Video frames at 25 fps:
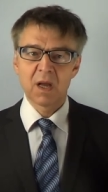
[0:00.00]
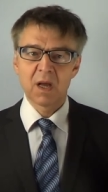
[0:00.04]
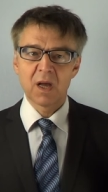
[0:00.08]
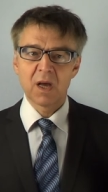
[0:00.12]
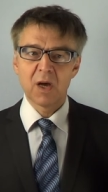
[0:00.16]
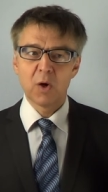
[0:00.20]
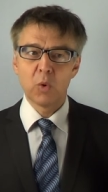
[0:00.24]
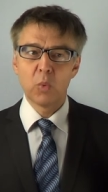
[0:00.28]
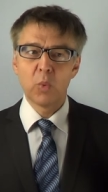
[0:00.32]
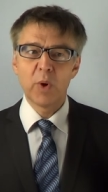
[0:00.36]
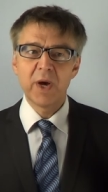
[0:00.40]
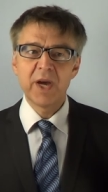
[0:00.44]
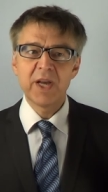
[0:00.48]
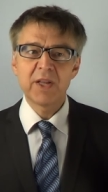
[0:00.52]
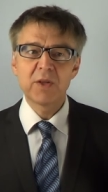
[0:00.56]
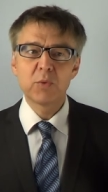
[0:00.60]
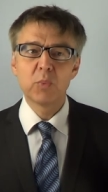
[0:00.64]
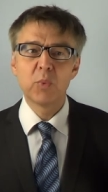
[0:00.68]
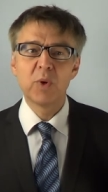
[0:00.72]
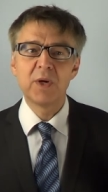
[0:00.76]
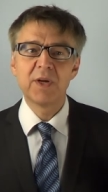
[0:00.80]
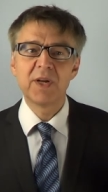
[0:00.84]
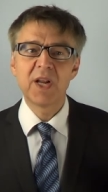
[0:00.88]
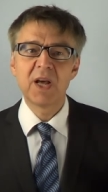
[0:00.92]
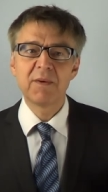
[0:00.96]
A weight
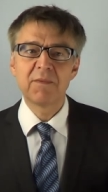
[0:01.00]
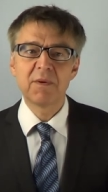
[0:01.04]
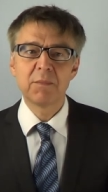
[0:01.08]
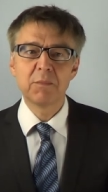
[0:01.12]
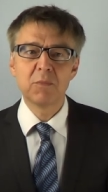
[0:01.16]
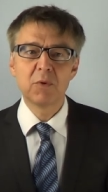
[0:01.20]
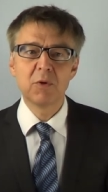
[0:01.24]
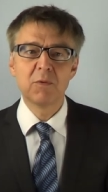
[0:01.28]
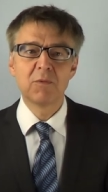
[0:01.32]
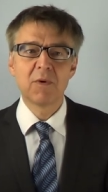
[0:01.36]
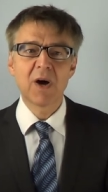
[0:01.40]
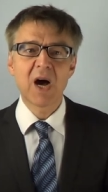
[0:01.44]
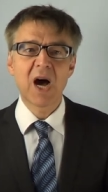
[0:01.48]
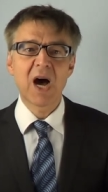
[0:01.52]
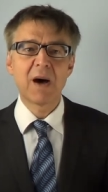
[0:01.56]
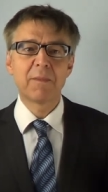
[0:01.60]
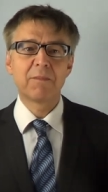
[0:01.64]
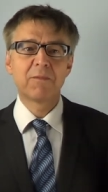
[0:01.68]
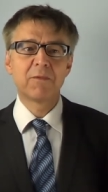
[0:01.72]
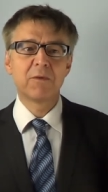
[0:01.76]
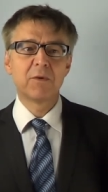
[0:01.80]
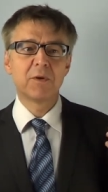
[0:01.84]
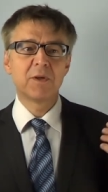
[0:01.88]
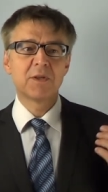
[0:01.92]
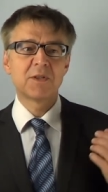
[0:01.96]
will never move
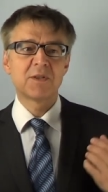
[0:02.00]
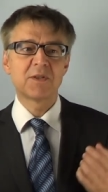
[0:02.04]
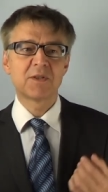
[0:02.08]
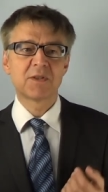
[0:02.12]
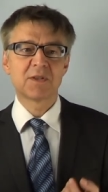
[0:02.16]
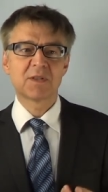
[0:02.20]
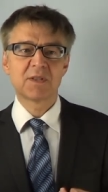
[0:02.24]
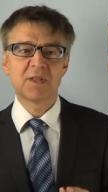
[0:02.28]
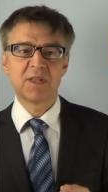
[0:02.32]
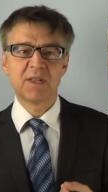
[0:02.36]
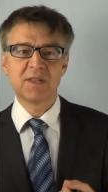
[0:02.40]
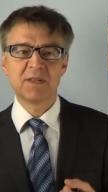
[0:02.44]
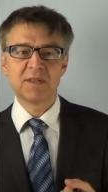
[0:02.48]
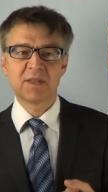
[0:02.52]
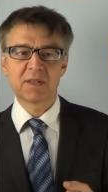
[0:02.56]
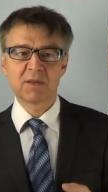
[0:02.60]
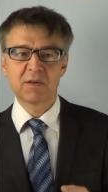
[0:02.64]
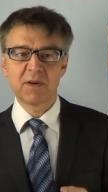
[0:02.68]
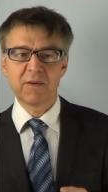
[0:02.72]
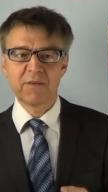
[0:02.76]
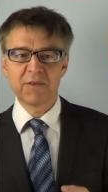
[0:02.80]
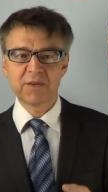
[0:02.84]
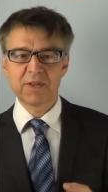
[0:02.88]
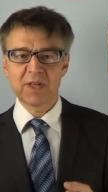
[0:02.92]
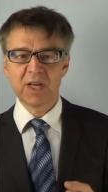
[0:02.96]
upwards in the
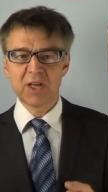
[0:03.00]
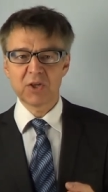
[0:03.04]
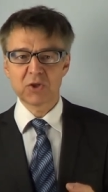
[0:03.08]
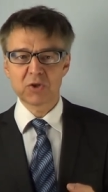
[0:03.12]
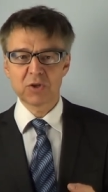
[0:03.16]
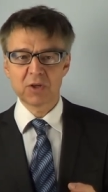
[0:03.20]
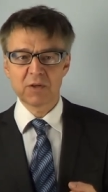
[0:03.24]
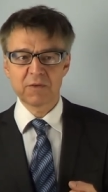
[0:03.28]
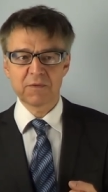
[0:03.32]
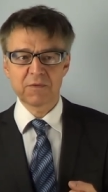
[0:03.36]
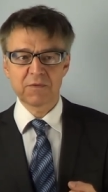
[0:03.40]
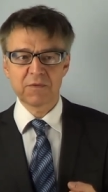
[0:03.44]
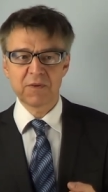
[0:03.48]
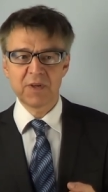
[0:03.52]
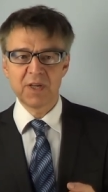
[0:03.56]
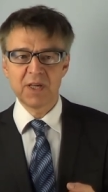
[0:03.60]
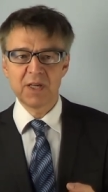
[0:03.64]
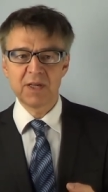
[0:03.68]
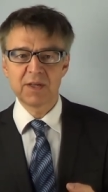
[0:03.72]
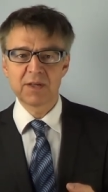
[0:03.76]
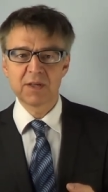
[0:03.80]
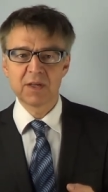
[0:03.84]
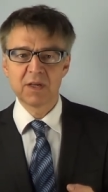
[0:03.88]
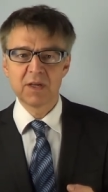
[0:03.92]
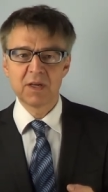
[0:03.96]
gravitational
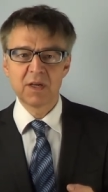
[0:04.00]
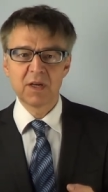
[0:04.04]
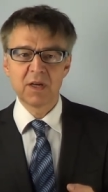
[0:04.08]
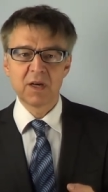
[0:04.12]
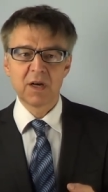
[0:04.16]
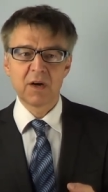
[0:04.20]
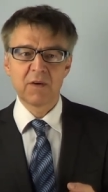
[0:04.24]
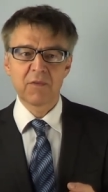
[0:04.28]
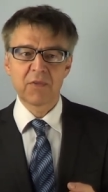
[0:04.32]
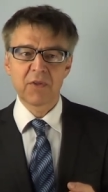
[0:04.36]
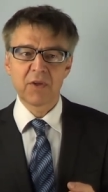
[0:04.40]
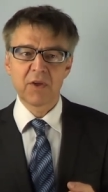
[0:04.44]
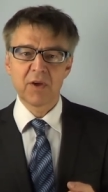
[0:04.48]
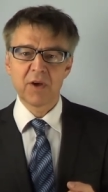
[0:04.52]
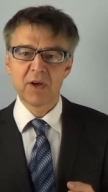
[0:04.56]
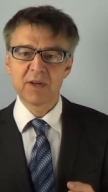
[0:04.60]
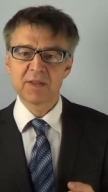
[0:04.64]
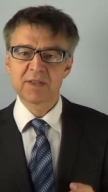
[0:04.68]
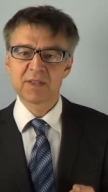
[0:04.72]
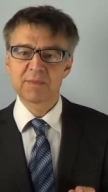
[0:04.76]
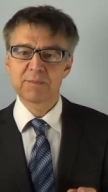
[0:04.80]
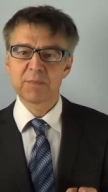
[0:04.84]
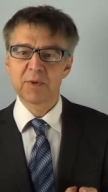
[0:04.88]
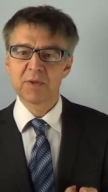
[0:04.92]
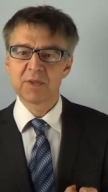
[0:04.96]
field of the earth
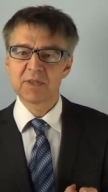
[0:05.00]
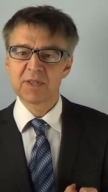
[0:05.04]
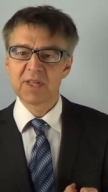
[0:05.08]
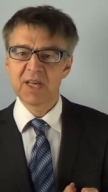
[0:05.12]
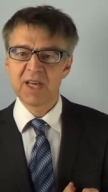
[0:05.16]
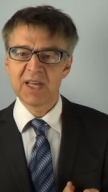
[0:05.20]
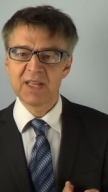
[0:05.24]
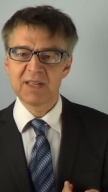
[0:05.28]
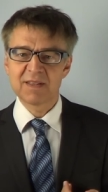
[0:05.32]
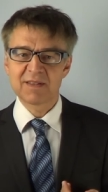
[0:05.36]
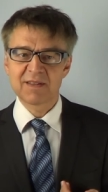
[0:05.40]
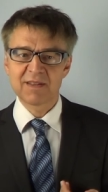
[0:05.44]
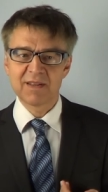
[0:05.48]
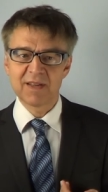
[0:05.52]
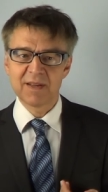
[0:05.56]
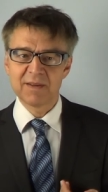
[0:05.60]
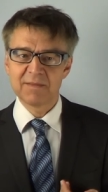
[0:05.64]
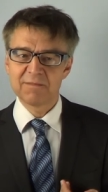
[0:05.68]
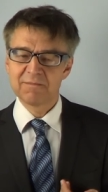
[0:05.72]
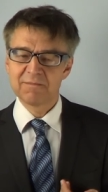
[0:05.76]
spontaneously.